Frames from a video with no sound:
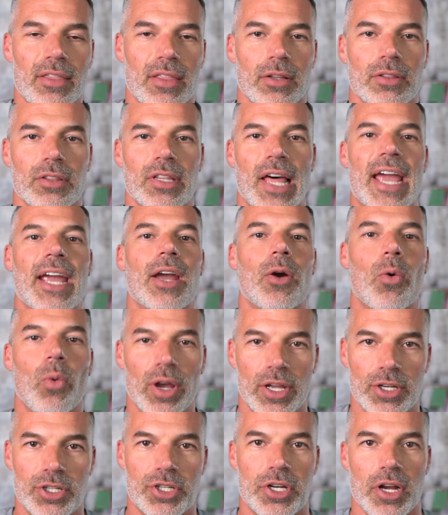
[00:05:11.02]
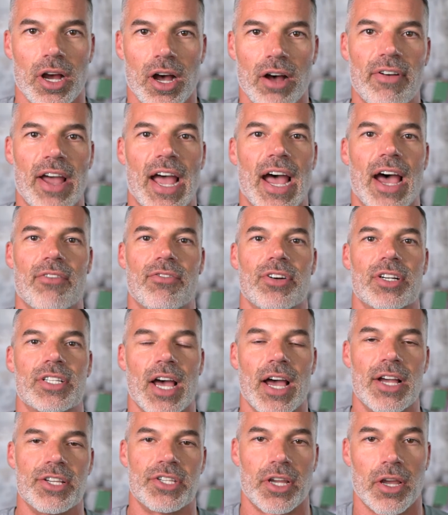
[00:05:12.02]
the language of
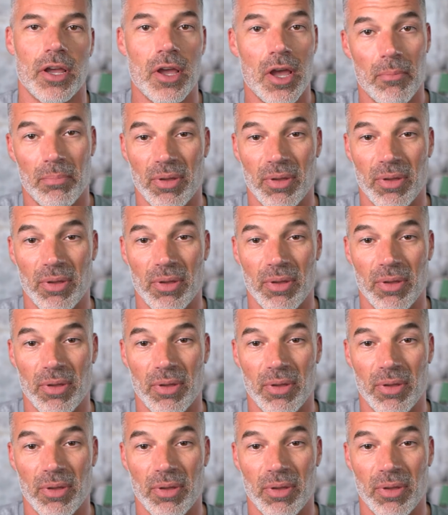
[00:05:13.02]
advertising